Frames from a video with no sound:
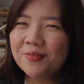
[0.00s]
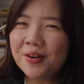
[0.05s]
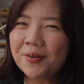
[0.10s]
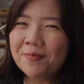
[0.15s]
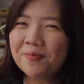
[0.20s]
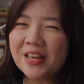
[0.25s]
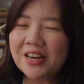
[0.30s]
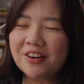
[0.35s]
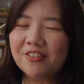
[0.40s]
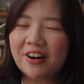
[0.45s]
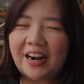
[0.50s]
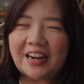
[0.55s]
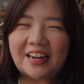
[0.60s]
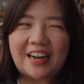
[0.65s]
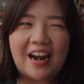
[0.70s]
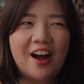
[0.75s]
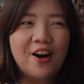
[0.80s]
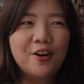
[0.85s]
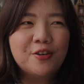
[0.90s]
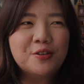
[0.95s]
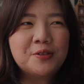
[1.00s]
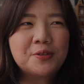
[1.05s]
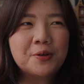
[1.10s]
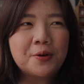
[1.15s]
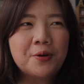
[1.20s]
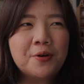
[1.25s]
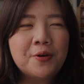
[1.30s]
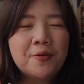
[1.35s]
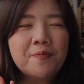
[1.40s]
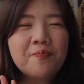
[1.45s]
my plate right now.
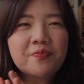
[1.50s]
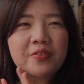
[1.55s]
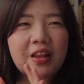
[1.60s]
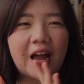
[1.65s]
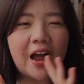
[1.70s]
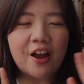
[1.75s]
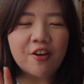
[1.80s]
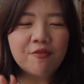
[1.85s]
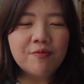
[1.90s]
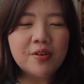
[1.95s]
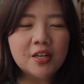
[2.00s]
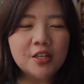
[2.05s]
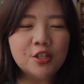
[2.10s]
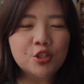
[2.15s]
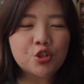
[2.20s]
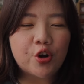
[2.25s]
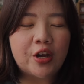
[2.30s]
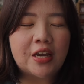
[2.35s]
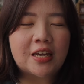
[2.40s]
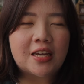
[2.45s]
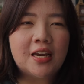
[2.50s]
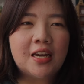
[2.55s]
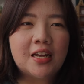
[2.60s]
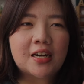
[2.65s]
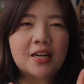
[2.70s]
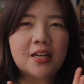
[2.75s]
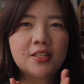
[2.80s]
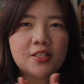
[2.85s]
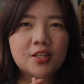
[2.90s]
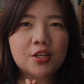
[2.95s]
So I've been enjoying
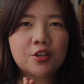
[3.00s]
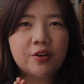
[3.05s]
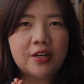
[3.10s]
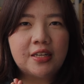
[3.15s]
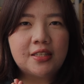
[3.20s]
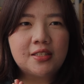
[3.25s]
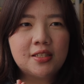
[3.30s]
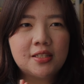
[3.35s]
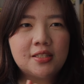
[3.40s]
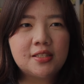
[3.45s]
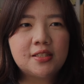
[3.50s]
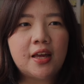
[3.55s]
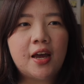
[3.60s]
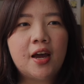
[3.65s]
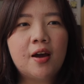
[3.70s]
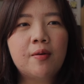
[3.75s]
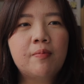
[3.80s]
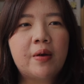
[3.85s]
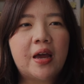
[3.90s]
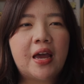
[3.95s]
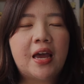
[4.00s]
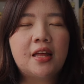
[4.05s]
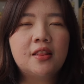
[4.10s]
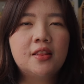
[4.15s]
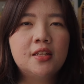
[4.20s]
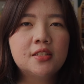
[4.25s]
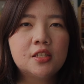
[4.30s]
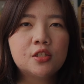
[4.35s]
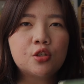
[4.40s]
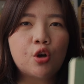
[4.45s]
it. It's a great system, and
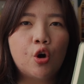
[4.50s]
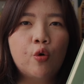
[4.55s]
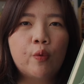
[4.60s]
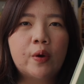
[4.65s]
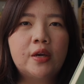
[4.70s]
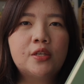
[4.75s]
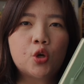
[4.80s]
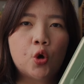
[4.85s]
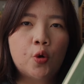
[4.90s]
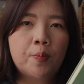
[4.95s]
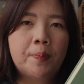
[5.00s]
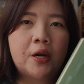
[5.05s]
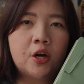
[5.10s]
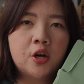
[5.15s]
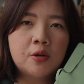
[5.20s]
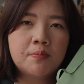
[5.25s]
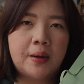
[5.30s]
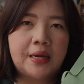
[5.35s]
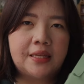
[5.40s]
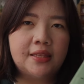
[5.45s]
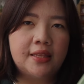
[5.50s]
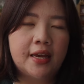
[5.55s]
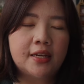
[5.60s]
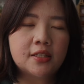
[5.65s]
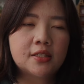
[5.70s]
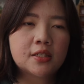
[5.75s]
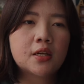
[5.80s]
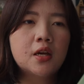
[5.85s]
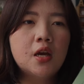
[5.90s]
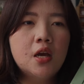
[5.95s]
this is always open on my
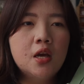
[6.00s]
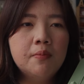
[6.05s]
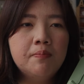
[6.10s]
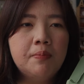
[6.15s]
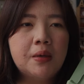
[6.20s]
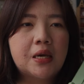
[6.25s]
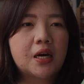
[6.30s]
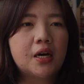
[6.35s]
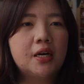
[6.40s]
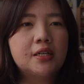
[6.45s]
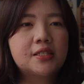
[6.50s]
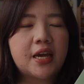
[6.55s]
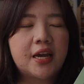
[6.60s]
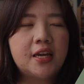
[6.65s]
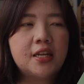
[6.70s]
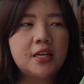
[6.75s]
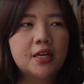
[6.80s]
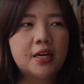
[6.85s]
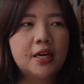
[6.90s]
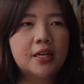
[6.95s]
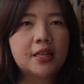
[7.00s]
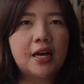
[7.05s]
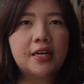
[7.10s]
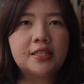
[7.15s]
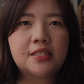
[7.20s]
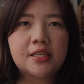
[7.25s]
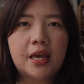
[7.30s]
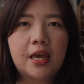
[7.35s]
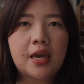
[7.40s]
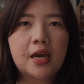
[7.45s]
desk because I need it
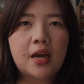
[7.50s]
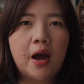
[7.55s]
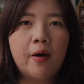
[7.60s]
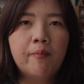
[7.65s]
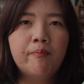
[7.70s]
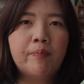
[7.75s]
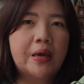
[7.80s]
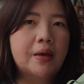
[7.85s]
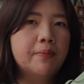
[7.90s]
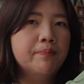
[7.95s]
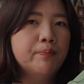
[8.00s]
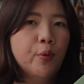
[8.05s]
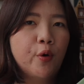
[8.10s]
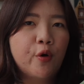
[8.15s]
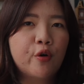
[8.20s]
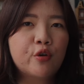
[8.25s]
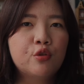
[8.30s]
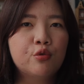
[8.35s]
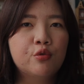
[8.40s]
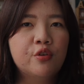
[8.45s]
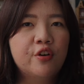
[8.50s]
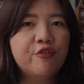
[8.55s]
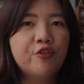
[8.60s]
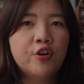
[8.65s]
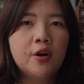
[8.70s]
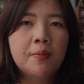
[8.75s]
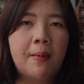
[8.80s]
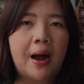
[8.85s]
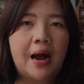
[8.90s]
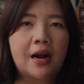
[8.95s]
as like a big book to
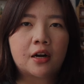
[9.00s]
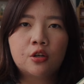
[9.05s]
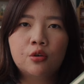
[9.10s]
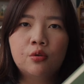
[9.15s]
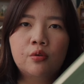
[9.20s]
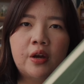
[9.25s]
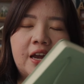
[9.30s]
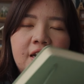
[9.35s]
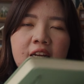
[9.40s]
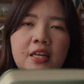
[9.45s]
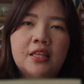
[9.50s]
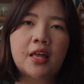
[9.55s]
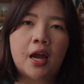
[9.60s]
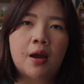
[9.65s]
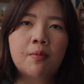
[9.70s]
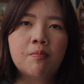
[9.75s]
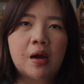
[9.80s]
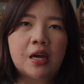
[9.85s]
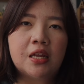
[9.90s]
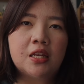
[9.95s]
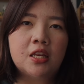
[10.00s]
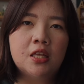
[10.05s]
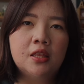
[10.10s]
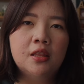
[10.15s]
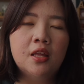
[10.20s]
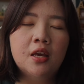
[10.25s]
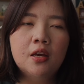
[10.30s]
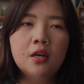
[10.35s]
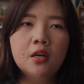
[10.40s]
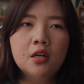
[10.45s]
refer back to anytime I
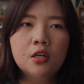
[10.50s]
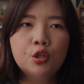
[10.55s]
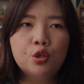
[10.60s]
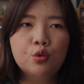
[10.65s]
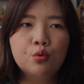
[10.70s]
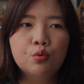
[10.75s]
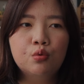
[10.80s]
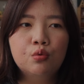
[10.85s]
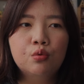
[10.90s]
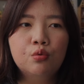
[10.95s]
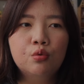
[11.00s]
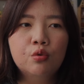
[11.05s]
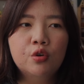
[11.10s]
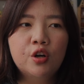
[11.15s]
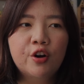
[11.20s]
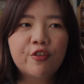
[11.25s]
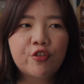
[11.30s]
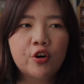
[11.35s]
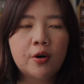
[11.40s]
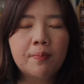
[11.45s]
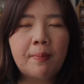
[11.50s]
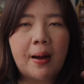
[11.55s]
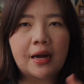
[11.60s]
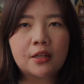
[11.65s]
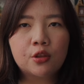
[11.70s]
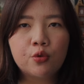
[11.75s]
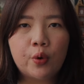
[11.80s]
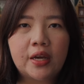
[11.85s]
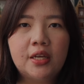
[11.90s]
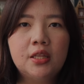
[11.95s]
need to refer
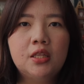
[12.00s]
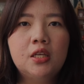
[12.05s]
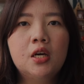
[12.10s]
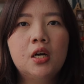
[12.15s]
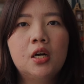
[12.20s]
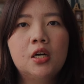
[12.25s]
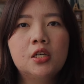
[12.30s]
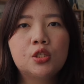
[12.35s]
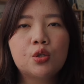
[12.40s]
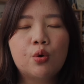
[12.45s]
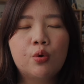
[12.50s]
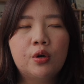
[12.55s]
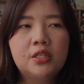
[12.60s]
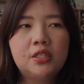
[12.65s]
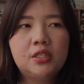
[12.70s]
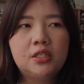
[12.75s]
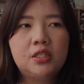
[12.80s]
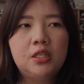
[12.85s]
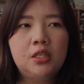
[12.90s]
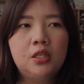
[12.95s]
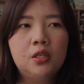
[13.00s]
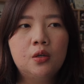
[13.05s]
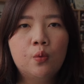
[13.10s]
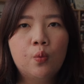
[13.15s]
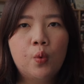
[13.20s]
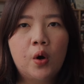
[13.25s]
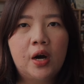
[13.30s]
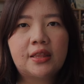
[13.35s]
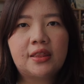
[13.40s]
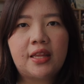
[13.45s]
back to ideas or see
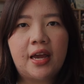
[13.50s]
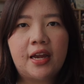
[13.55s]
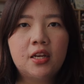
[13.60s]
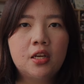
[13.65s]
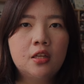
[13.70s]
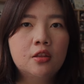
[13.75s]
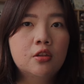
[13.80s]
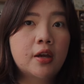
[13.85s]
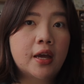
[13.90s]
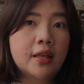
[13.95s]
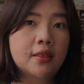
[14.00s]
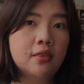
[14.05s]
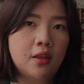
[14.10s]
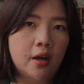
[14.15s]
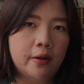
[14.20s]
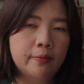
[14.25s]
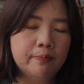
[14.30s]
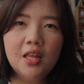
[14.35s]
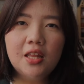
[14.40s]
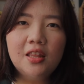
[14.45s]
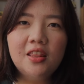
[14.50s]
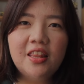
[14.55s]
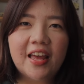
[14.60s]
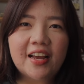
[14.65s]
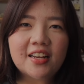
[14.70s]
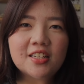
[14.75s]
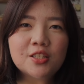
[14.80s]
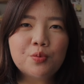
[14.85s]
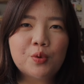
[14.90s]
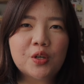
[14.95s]
what I need to get done.
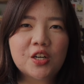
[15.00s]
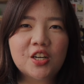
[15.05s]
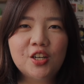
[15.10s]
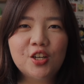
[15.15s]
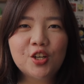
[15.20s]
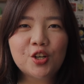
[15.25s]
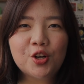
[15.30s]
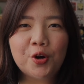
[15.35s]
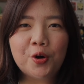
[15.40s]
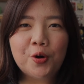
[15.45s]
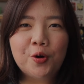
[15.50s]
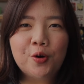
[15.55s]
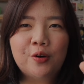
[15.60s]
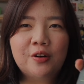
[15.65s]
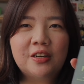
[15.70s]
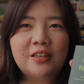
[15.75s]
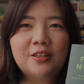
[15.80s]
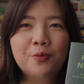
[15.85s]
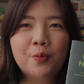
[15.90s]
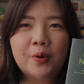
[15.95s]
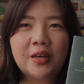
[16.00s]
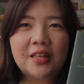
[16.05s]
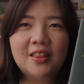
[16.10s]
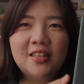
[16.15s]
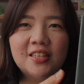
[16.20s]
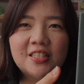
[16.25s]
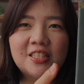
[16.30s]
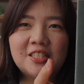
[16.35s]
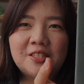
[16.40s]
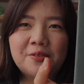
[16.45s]
Next, we're gonna go with
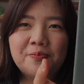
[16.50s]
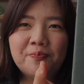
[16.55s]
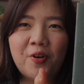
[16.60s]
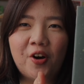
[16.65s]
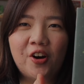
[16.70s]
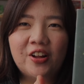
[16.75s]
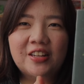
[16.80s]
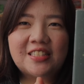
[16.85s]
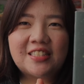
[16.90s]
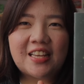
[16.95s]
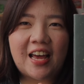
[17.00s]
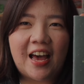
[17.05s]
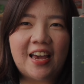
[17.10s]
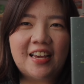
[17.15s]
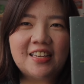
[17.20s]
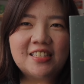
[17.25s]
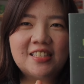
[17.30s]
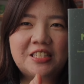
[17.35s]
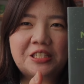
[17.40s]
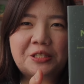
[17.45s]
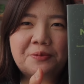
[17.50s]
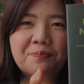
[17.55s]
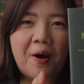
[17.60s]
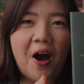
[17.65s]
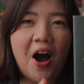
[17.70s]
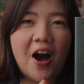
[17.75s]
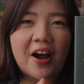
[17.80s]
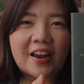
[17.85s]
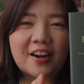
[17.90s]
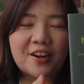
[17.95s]
the small size, this
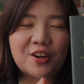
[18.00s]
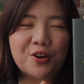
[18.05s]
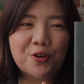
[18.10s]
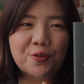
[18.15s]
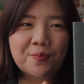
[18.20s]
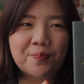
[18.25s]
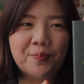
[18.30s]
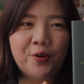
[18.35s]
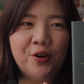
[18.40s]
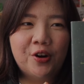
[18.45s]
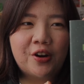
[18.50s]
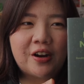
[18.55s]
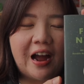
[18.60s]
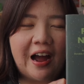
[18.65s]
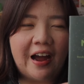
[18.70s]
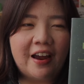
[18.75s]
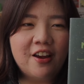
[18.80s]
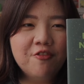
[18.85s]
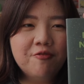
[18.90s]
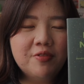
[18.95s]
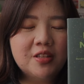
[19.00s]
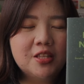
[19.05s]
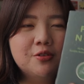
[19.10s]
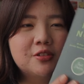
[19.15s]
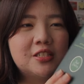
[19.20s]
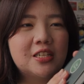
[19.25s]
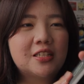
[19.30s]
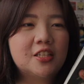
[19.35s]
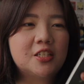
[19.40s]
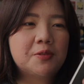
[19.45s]
pocket notebook. I have been
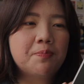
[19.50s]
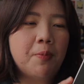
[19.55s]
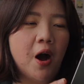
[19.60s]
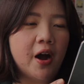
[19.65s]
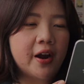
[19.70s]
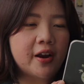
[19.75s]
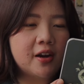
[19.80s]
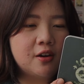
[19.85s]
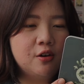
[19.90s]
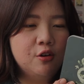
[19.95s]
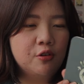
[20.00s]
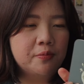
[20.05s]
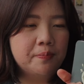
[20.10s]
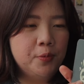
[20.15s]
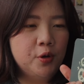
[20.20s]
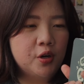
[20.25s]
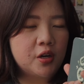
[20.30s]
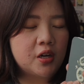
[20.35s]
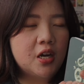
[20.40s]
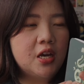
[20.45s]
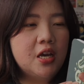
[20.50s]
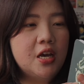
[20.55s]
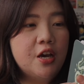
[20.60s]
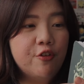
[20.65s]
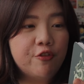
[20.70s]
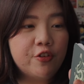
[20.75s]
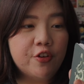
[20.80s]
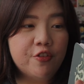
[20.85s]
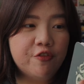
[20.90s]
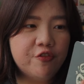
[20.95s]
using this pocket notebook
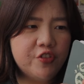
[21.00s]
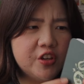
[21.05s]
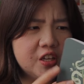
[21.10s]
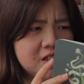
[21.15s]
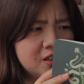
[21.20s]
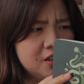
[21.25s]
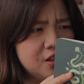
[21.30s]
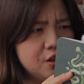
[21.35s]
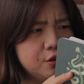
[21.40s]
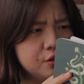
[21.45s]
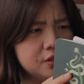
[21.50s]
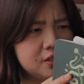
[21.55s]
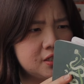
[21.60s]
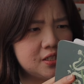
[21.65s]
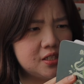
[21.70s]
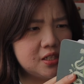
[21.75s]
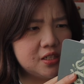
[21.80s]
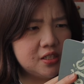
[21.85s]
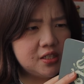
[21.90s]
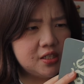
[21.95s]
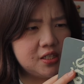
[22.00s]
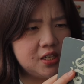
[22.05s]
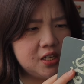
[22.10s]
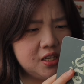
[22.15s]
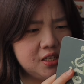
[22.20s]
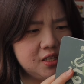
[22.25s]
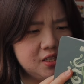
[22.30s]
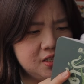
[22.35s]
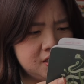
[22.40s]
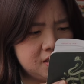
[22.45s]
from Field Notes
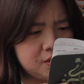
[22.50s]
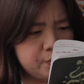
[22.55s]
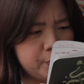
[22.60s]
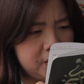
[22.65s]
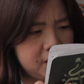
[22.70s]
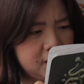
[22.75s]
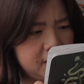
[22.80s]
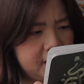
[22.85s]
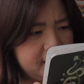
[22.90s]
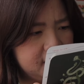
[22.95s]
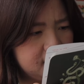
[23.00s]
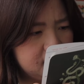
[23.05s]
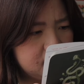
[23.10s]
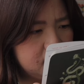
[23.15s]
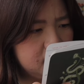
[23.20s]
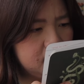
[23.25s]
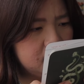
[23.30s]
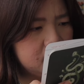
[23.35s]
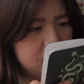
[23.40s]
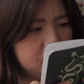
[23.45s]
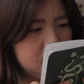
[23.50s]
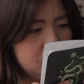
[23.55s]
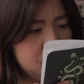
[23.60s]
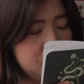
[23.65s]
since, when did I start?